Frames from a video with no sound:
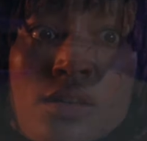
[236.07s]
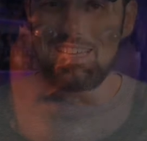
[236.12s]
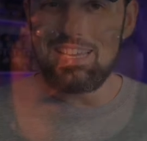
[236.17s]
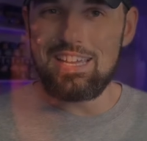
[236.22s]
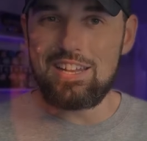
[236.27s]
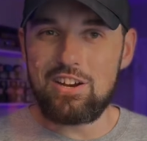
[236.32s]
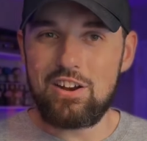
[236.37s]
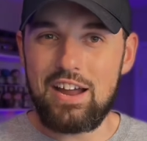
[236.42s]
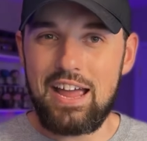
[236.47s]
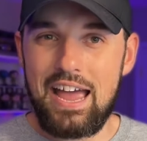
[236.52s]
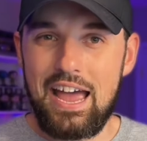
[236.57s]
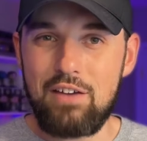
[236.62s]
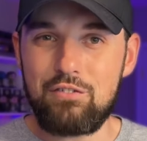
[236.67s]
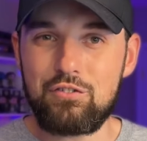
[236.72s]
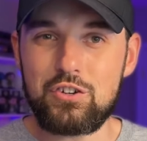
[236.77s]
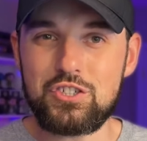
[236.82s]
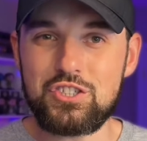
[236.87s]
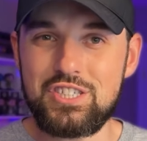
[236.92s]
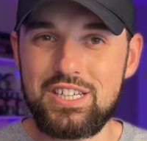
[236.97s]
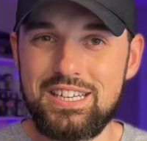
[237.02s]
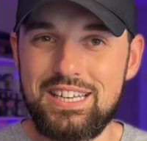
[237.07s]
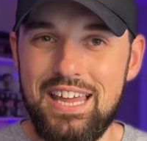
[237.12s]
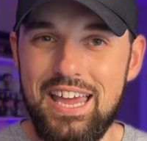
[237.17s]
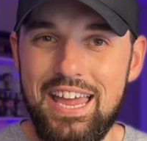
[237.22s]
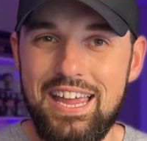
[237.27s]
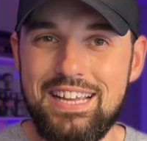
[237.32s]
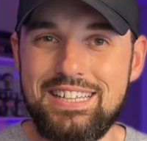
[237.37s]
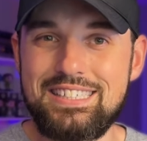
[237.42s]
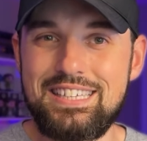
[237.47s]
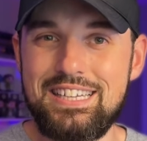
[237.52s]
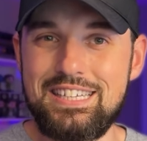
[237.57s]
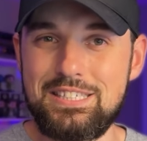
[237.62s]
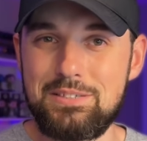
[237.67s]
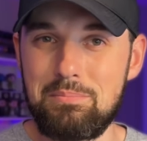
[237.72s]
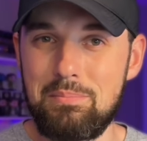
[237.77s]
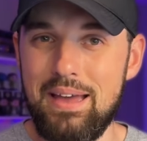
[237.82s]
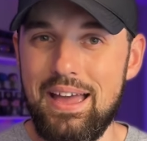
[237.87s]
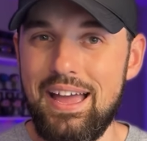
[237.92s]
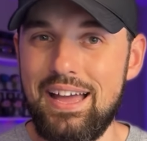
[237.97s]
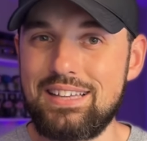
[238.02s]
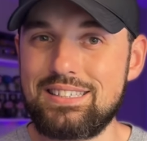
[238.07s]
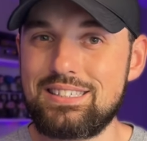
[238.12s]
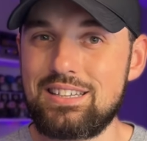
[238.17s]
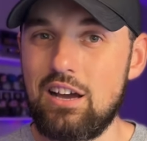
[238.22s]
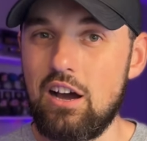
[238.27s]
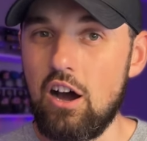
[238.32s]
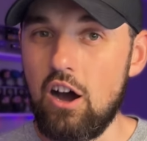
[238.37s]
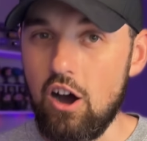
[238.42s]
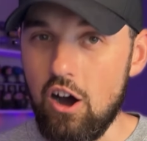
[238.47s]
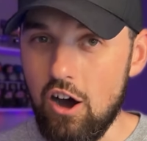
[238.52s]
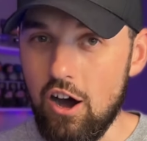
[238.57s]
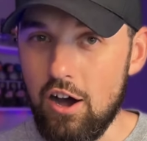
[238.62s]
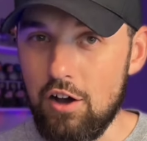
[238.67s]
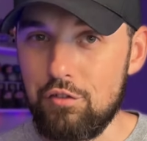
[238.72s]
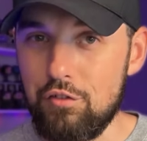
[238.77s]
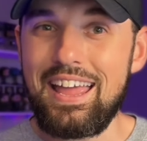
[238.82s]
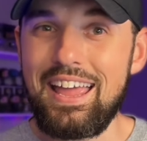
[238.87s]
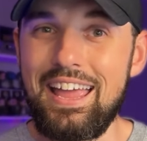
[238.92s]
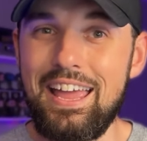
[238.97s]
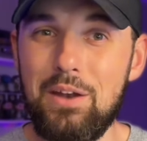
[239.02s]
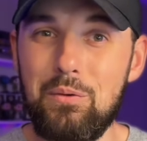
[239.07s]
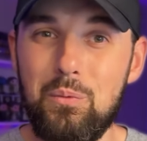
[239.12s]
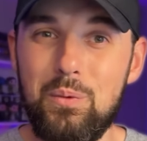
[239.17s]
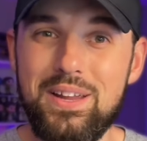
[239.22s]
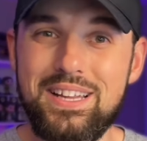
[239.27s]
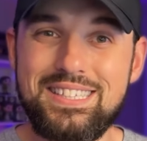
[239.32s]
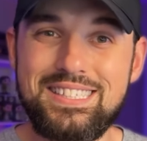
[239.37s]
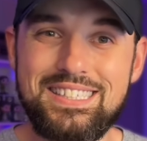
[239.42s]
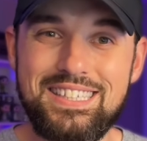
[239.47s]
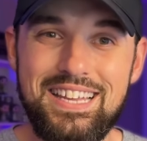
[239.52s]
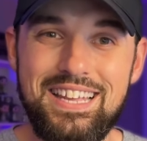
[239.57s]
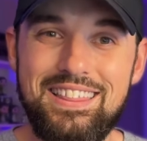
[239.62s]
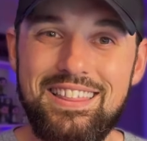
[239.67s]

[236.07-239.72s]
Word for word: get her after she takes his mask off, and we see